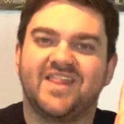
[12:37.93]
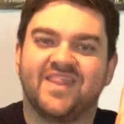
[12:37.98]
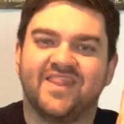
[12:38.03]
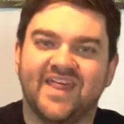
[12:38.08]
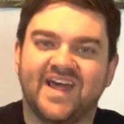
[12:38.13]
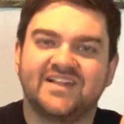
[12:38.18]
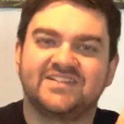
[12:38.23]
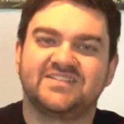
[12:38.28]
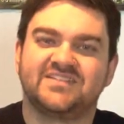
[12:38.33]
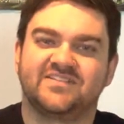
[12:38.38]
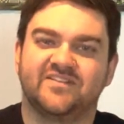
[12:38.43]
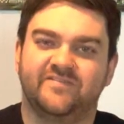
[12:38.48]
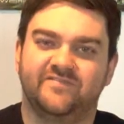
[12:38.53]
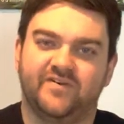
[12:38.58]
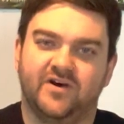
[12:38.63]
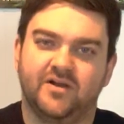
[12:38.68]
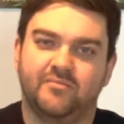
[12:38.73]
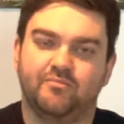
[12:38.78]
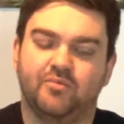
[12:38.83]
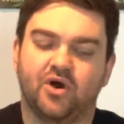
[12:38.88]
That's the
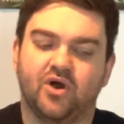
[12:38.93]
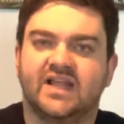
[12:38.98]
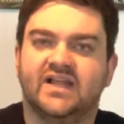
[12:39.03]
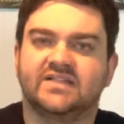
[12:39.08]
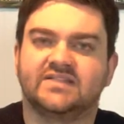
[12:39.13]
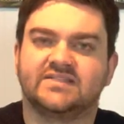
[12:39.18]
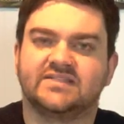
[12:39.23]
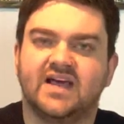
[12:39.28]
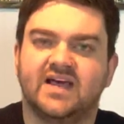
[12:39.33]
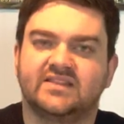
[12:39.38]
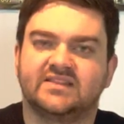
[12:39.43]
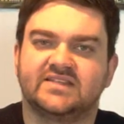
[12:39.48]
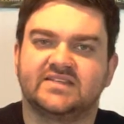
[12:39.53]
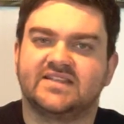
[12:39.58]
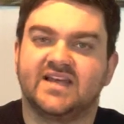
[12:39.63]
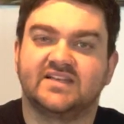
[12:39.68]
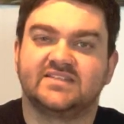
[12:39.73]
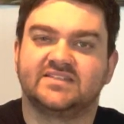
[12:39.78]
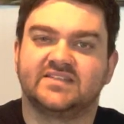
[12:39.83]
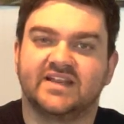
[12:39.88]
fun part. It's not the
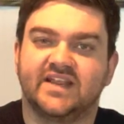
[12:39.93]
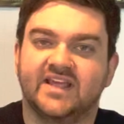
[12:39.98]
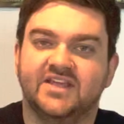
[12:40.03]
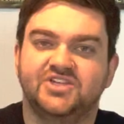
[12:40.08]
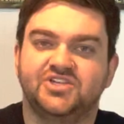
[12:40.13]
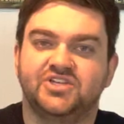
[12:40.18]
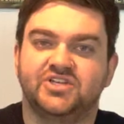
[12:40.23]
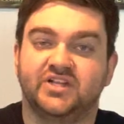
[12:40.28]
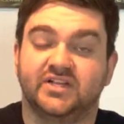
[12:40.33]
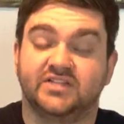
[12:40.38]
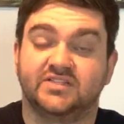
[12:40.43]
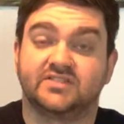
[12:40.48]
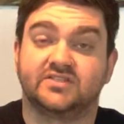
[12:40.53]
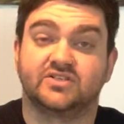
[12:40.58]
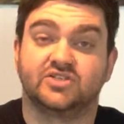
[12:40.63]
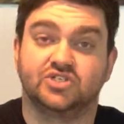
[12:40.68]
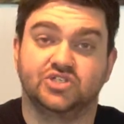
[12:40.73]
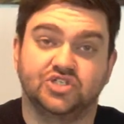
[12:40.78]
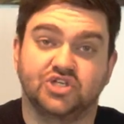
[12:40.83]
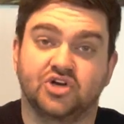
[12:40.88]
destination, it's the
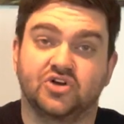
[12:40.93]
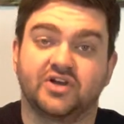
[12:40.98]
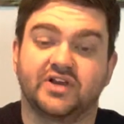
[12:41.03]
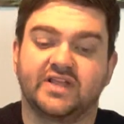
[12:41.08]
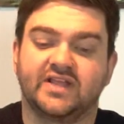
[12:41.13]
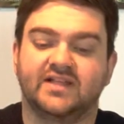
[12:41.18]
journey.